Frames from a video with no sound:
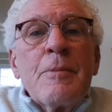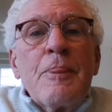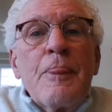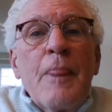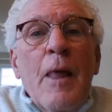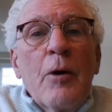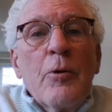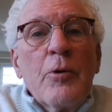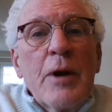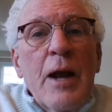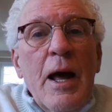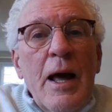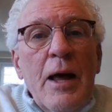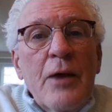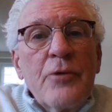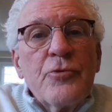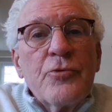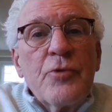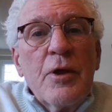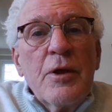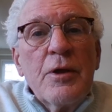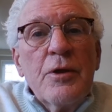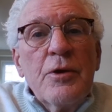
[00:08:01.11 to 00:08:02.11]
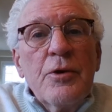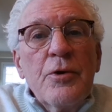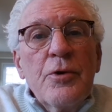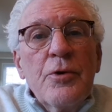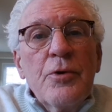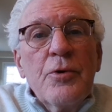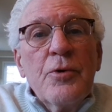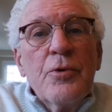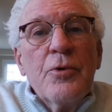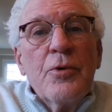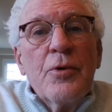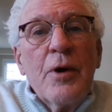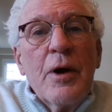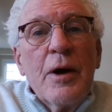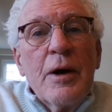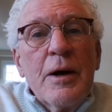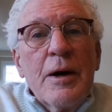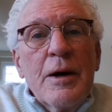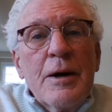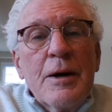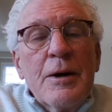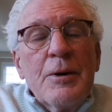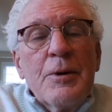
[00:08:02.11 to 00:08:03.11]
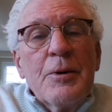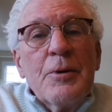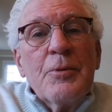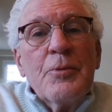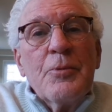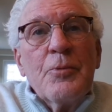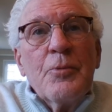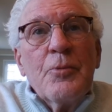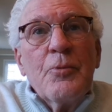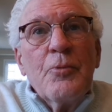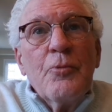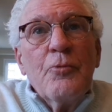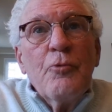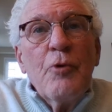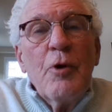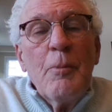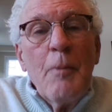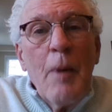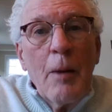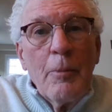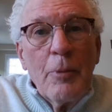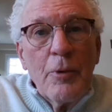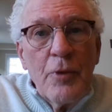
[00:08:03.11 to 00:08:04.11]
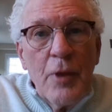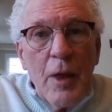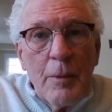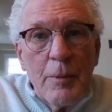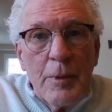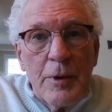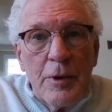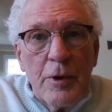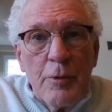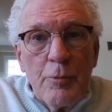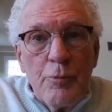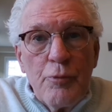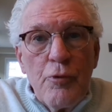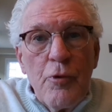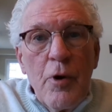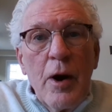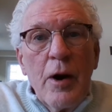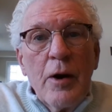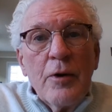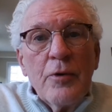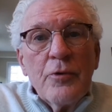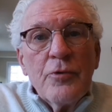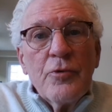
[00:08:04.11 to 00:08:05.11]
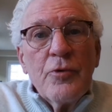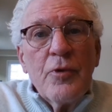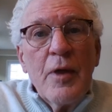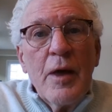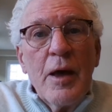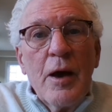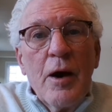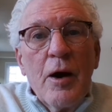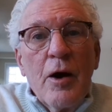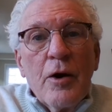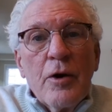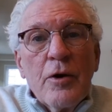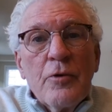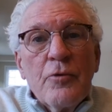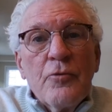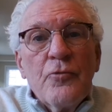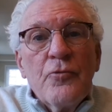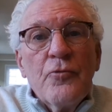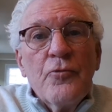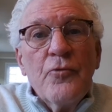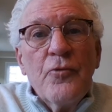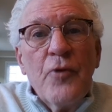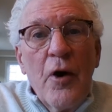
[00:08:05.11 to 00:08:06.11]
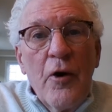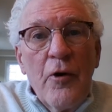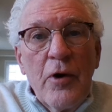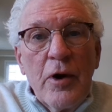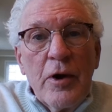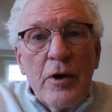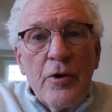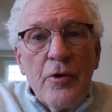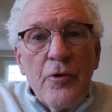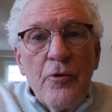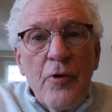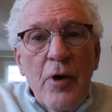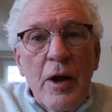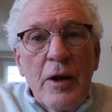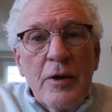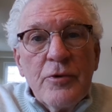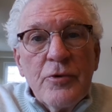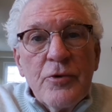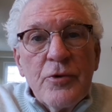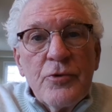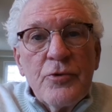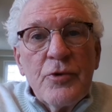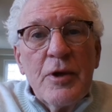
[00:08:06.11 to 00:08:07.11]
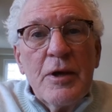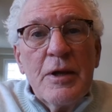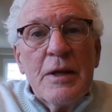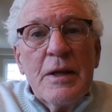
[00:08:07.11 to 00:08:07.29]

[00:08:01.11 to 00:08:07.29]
I would ask that you remember them in your prayers. They are very courageous.